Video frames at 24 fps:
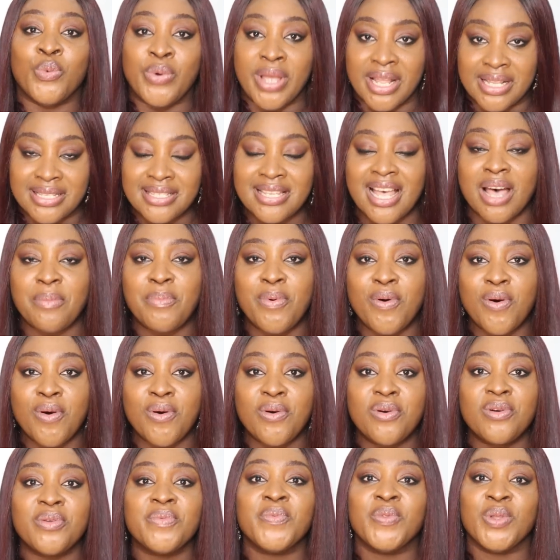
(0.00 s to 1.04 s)
where
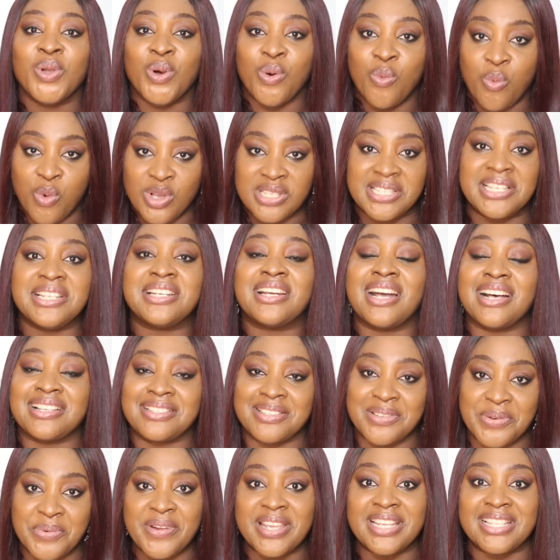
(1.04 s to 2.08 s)
Thabo was
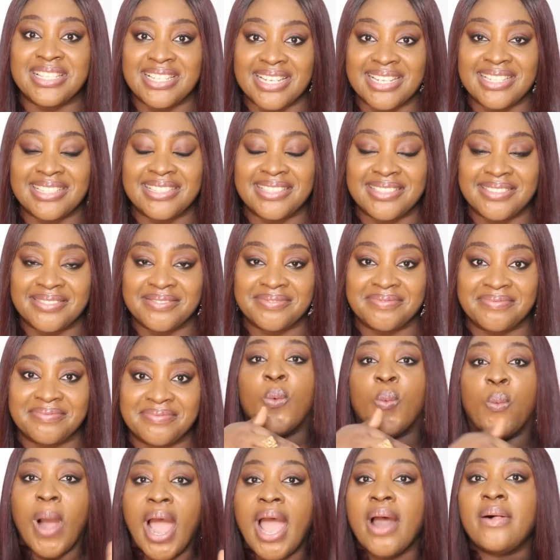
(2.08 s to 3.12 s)
incarcerated.
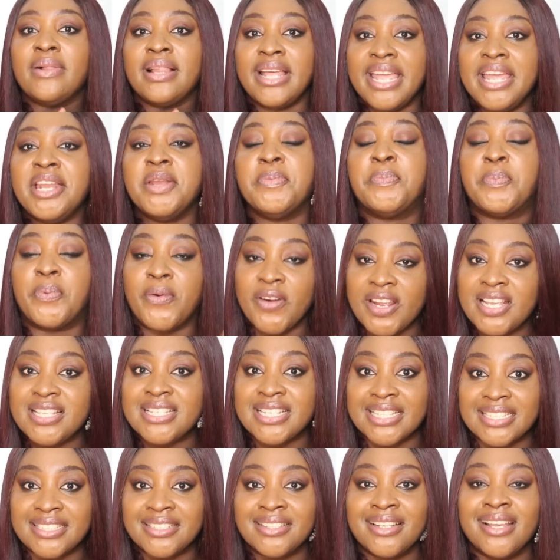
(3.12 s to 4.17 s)
While in
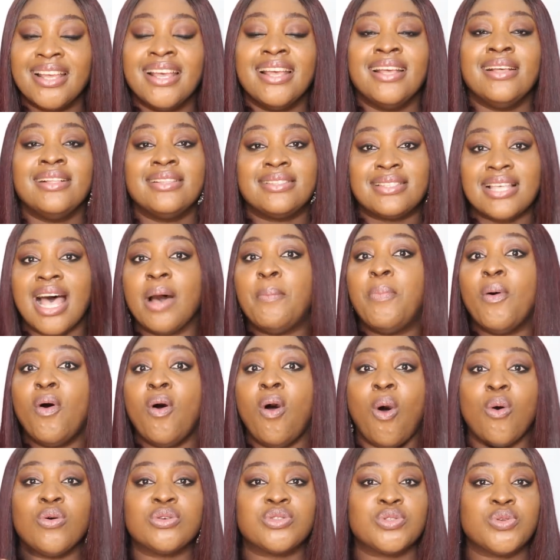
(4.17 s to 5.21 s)
prison, Thabo
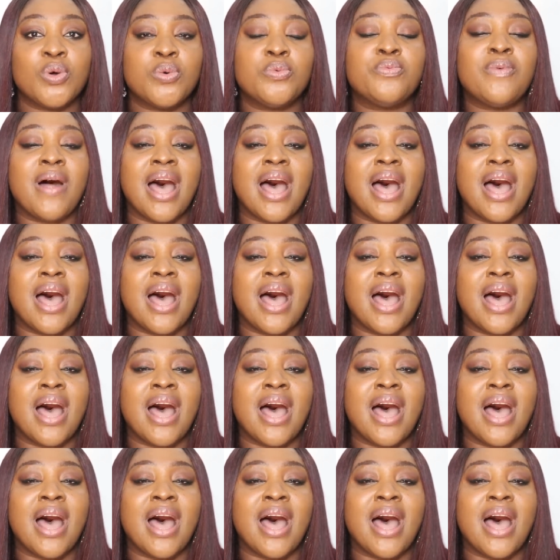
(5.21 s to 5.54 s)
also